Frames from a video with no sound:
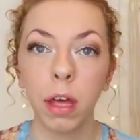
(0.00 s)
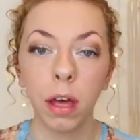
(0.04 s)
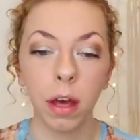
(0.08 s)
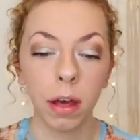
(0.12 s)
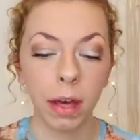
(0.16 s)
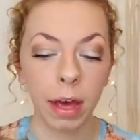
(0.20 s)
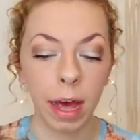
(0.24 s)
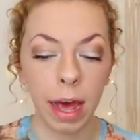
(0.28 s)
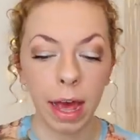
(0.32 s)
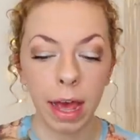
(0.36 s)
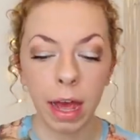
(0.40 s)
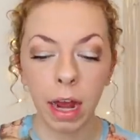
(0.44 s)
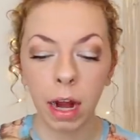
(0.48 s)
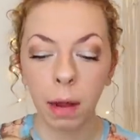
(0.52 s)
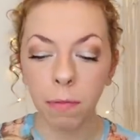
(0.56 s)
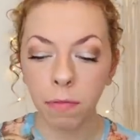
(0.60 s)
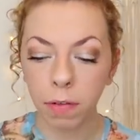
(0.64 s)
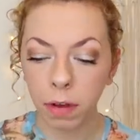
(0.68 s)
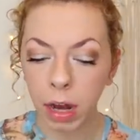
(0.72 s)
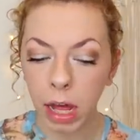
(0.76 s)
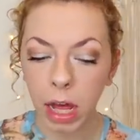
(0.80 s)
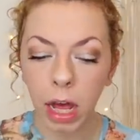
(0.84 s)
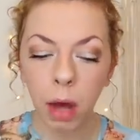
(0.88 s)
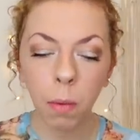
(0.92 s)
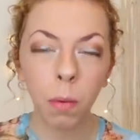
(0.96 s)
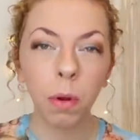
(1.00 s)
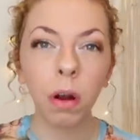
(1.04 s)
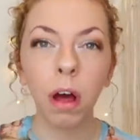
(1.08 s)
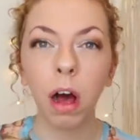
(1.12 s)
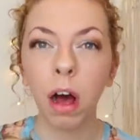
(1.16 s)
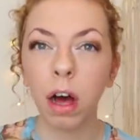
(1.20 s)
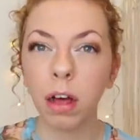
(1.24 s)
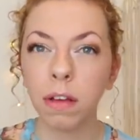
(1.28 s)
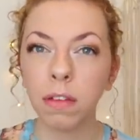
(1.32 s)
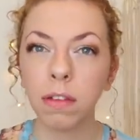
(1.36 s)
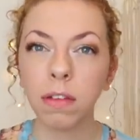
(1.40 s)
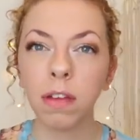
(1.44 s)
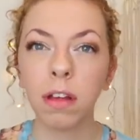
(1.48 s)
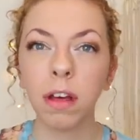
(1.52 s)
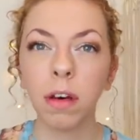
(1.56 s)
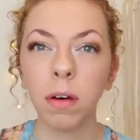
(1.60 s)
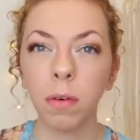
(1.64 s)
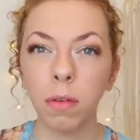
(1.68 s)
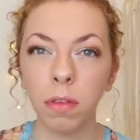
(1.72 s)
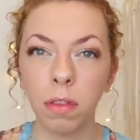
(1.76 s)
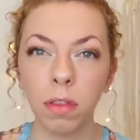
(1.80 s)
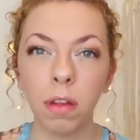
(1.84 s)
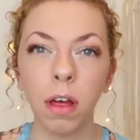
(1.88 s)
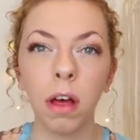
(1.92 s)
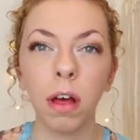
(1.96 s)
Okay, and I feel like I want to ask
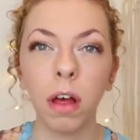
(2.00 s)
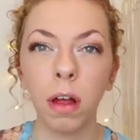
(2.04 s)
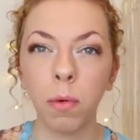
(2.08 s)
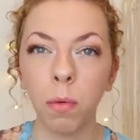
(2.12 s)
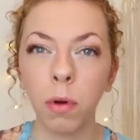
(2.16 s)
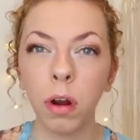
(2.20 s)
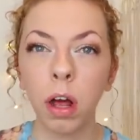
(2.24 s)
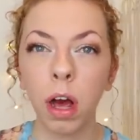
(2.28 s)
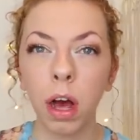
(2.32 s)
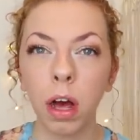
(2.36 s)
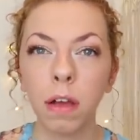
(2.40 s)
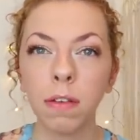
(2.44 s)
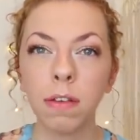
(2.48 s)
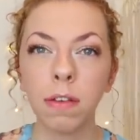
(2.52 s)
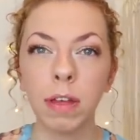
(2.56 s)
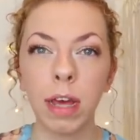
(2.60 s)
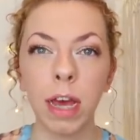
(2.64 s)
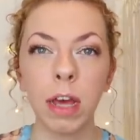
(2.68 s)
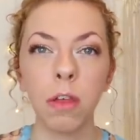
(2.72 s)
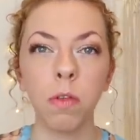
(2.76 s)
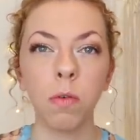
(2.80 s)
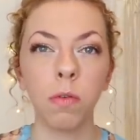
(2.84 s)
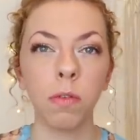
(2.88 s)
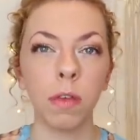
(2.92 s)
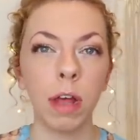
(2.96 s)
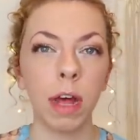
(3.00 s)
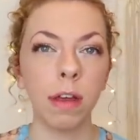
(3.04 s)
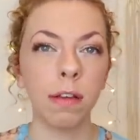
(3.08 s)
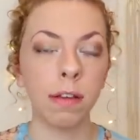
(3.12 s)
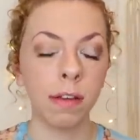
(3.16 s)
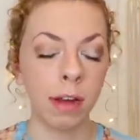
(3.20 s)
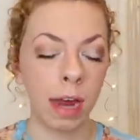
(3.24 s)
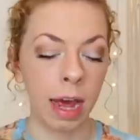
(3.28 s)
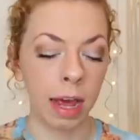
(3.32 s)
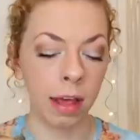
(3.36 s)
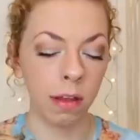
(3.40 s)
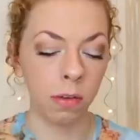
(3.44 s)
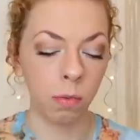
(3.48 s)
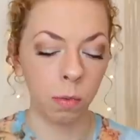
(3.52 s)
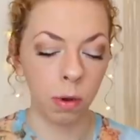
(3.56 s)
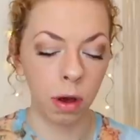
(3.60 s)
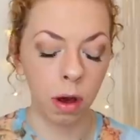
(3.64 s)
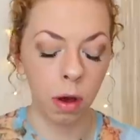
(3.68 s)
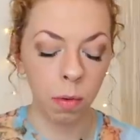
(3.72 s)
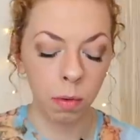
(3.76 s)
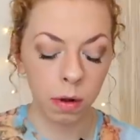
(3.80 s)
uh, I want to ask the angels that today as well.